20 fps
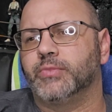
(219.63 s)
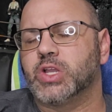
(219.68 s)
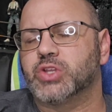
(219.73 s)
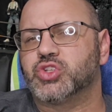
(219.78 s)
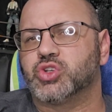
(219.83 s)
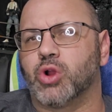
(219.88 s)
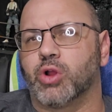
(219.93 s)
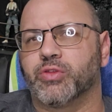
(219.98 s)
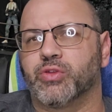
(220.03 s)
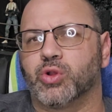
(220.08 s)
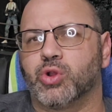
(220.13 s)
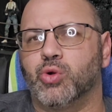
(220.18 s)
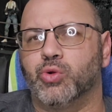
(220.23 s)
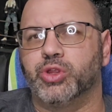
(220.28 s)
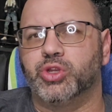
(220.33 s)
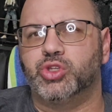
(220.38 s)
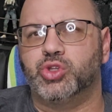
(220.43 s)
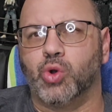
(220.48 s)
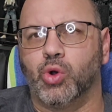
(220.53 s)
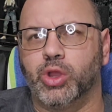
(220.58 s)
Sir Arthur
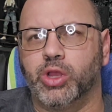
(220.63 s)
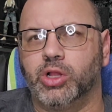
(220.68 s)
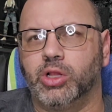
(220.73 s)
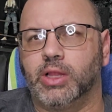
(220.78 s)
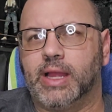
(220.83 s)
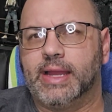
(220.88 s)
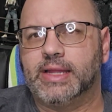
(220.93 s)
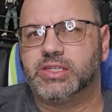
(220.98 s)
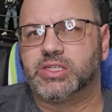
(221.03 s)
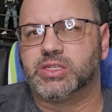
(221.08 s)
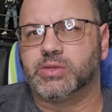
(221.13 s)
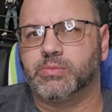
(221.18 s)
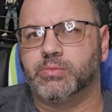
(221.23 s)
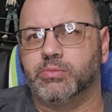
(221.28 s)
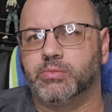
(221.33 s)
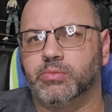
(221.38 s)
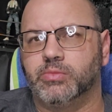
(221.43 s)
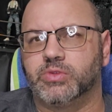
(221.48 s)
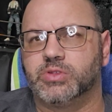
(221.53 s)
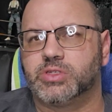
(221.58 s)
Conan Doyle had
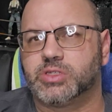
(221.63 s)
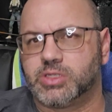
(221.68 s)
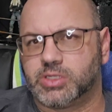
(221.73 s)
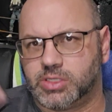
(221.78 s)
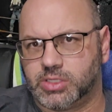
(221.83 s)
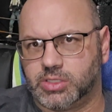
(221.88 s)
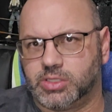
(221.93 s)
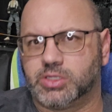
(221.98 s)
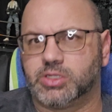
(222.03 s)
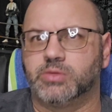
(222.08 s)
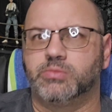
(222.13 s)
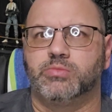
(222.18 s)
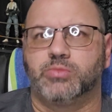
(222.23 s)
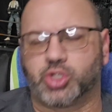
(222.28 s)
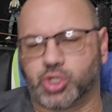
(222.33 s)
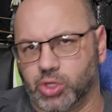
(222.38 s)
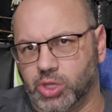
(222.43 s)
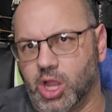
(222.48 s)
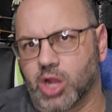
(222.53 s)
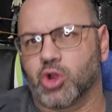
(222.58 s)
some
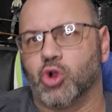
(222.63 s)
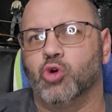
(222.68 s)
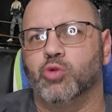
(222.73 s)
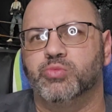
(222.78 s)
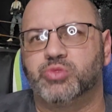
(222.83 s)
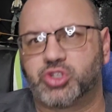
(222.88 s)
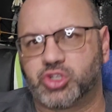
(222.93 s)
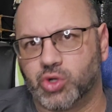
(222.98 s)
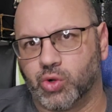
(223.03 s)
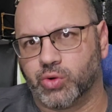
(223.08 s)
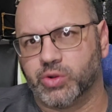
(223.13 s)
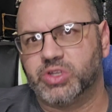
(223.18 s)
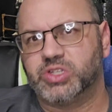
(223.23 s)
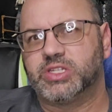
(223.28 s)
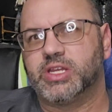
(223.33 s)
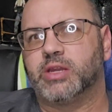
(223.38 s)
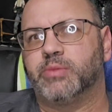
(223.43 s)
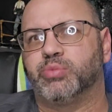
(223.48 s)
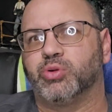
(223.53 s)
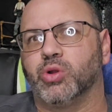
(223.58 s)
Sherlock Holmes stories
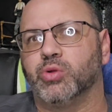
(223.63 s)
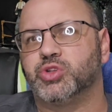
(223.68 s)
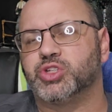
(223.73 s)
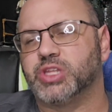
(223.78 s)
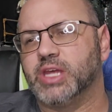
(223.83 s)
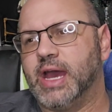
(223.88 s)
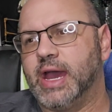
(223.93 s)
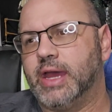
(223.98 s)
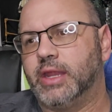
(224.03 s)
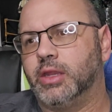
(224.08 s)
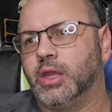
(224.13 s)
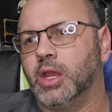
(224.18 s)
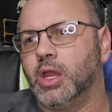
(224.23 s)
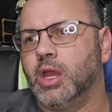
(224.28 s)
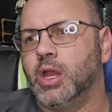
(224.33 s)
that approached that.